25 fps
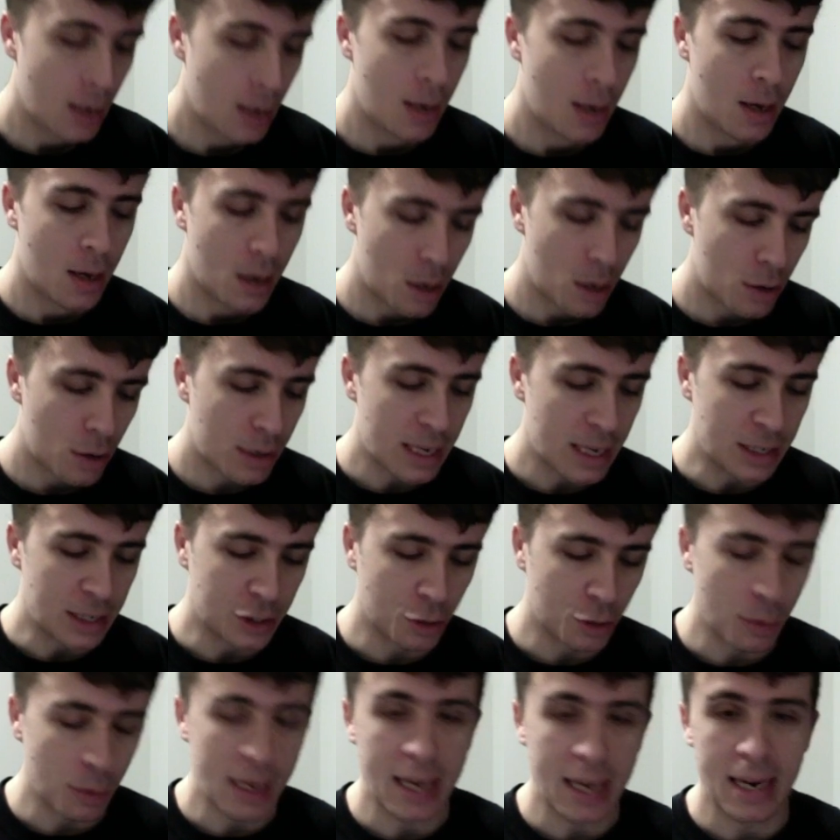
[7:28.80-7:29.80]
Okay, so
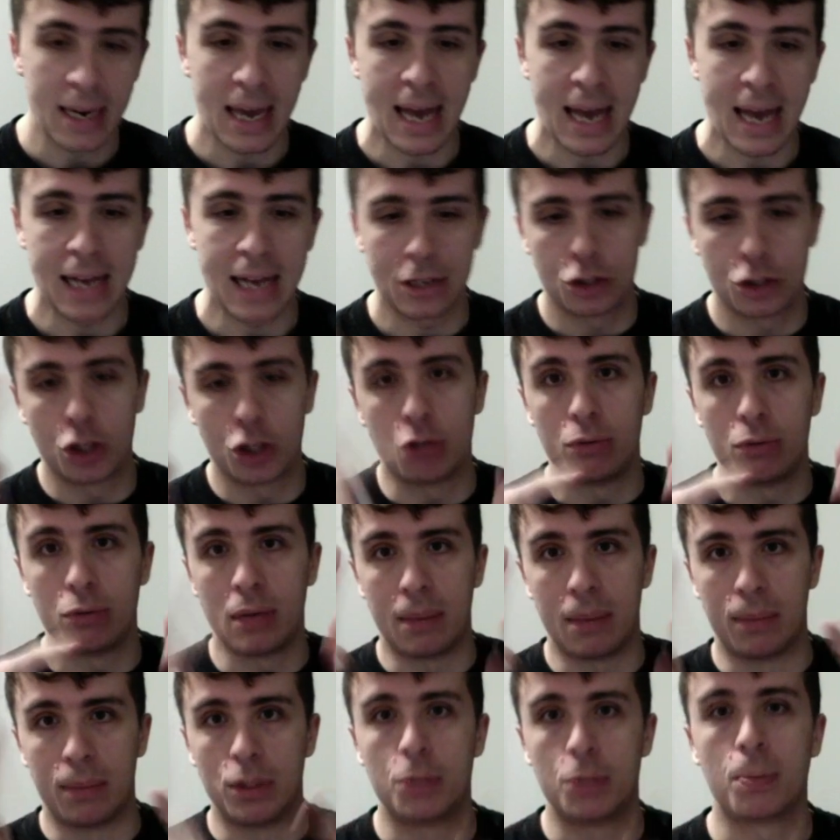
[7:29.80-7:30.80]
we can add two
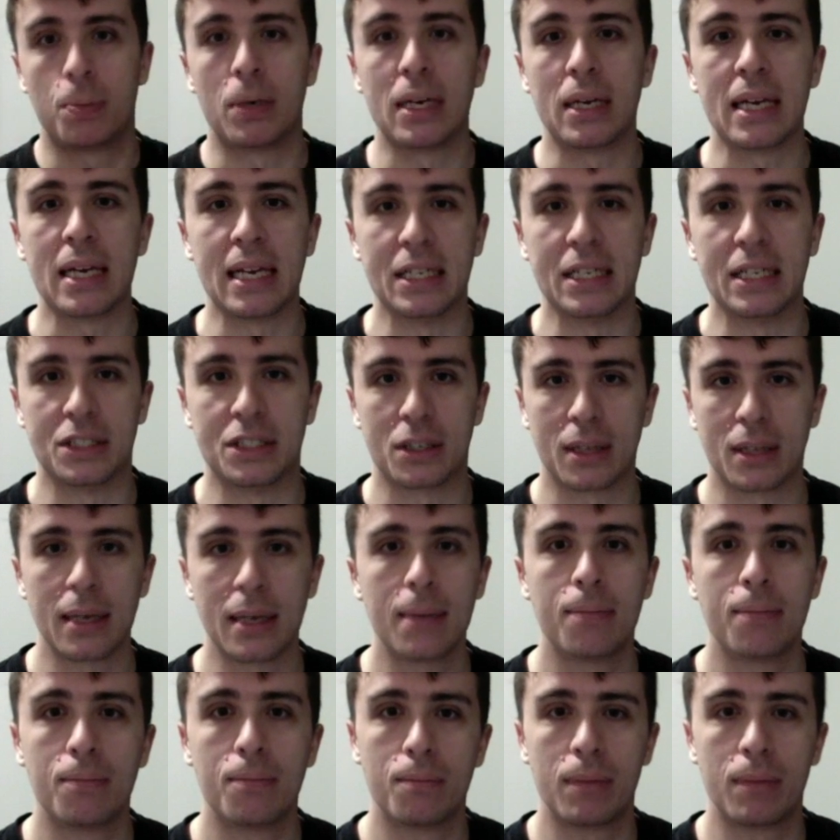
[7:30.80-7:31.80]
numbers pretty
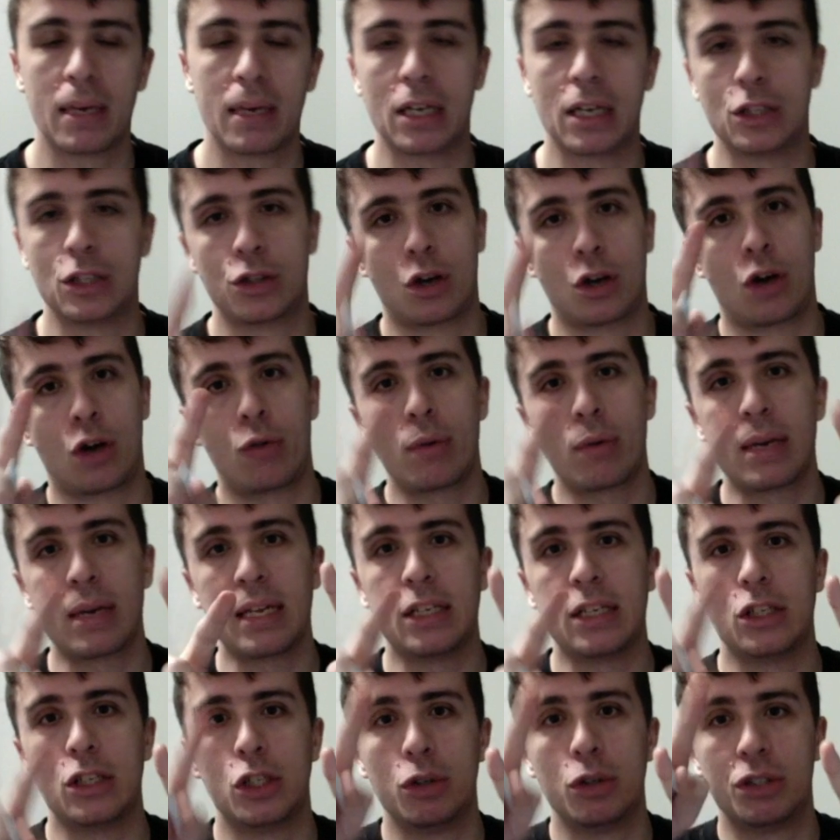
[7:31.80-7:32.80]
easily, because all we need
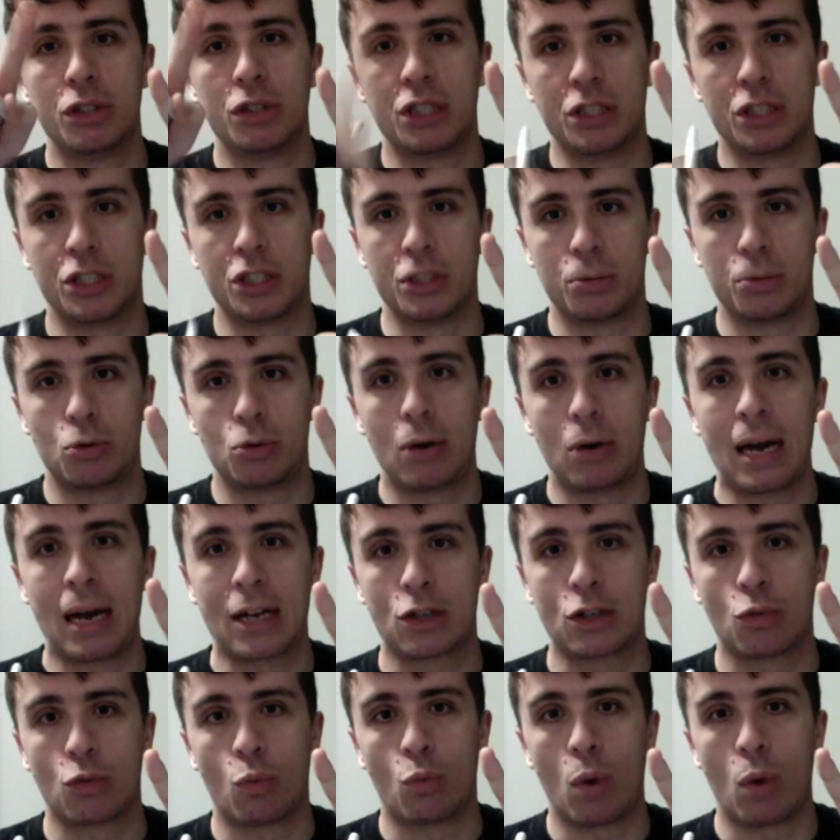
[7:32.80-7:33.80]
to do is to
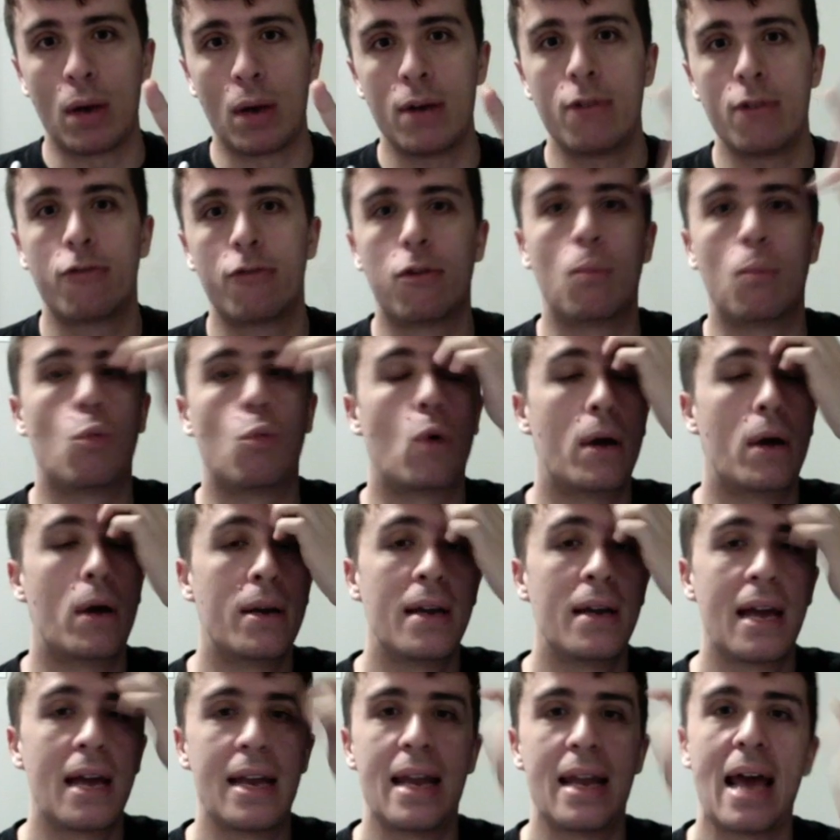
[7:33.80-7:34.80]
subtract 1 from 1
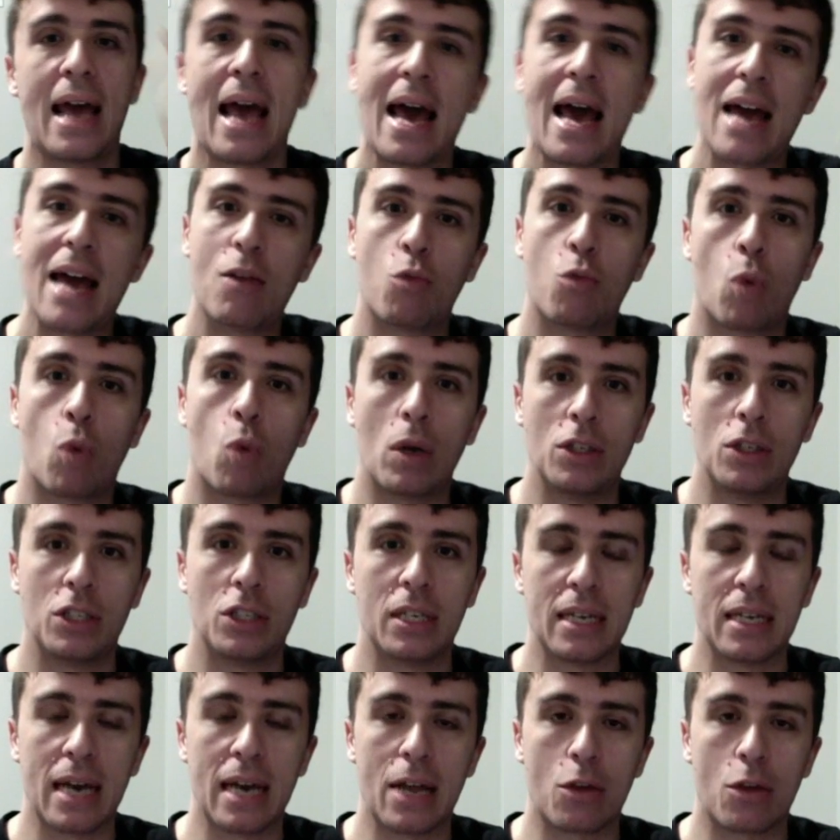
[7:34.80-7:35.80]
and add 1 to
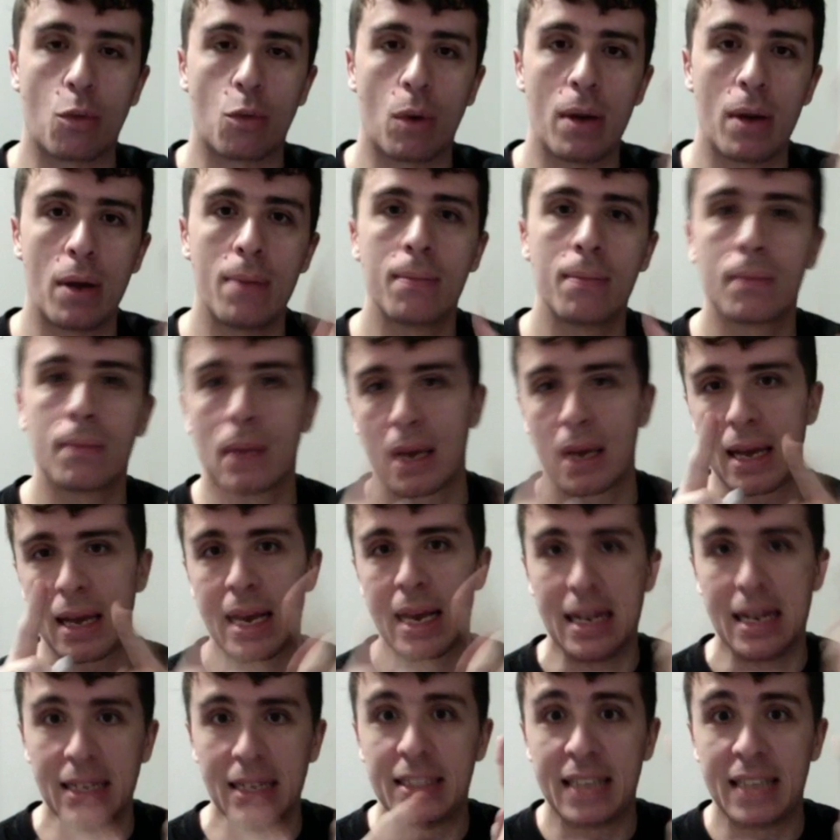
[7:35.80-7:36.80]
the other one
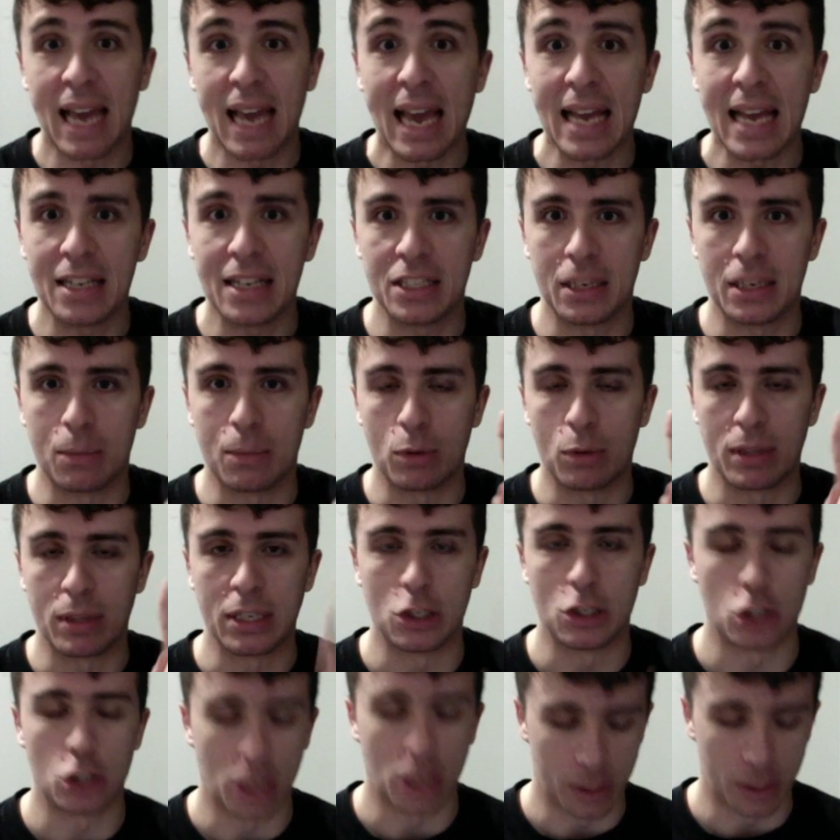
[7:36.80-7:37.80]
in tandem with
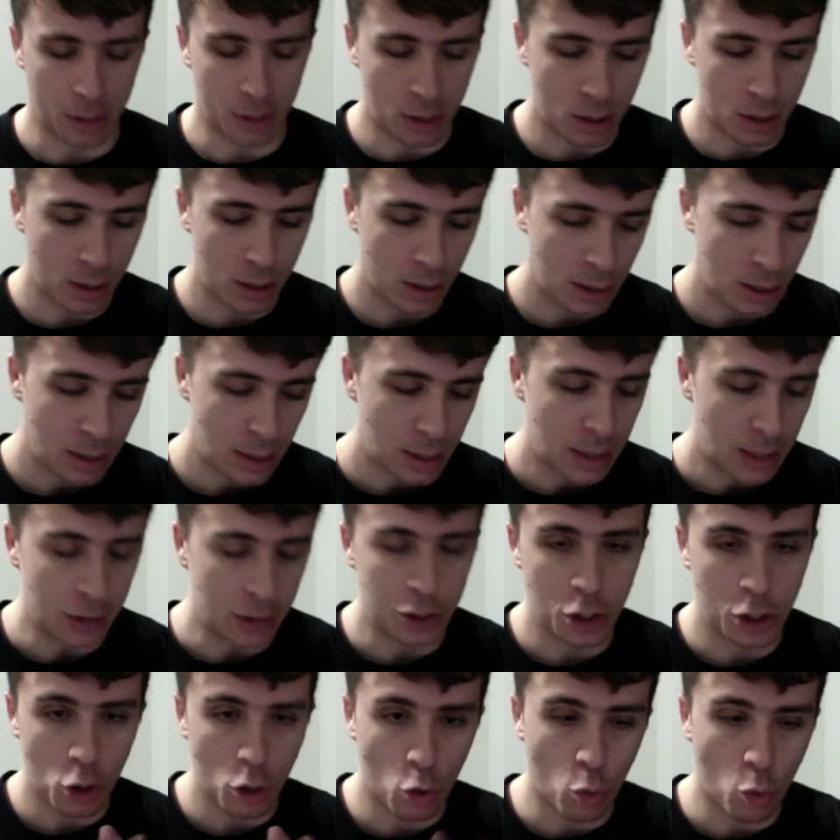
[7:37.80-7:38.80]
each other
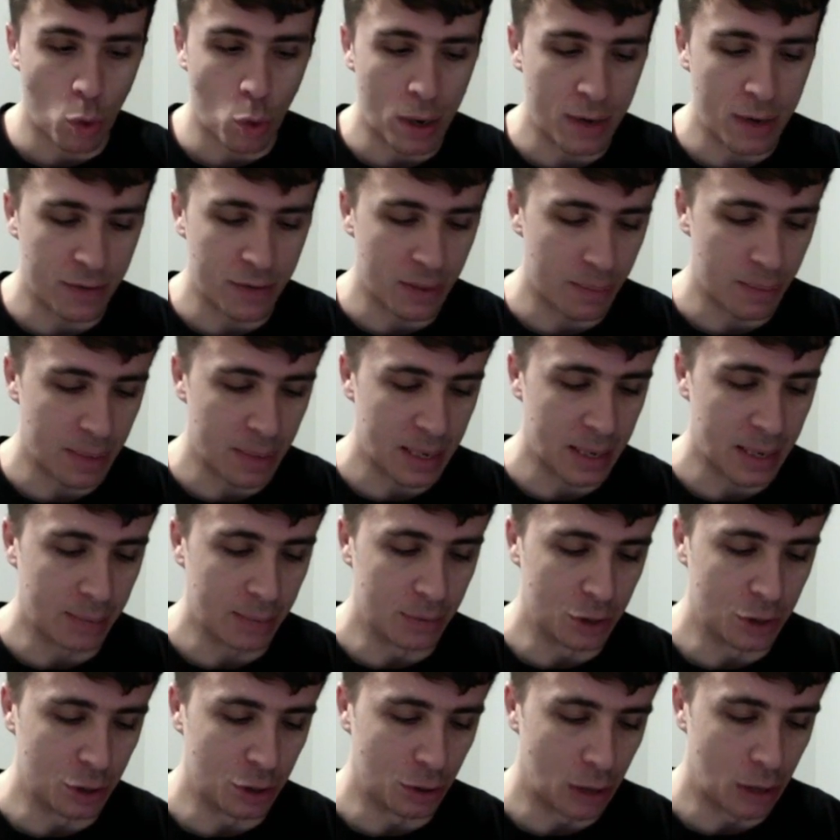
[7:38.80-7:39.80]
until one of them
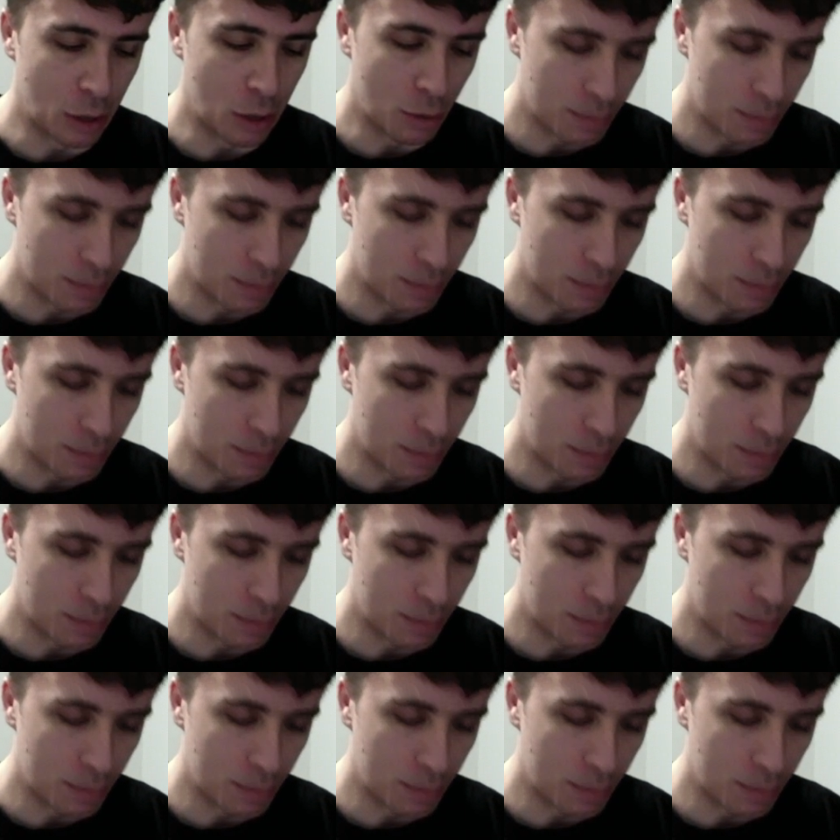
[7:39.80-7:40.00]
becomes 0.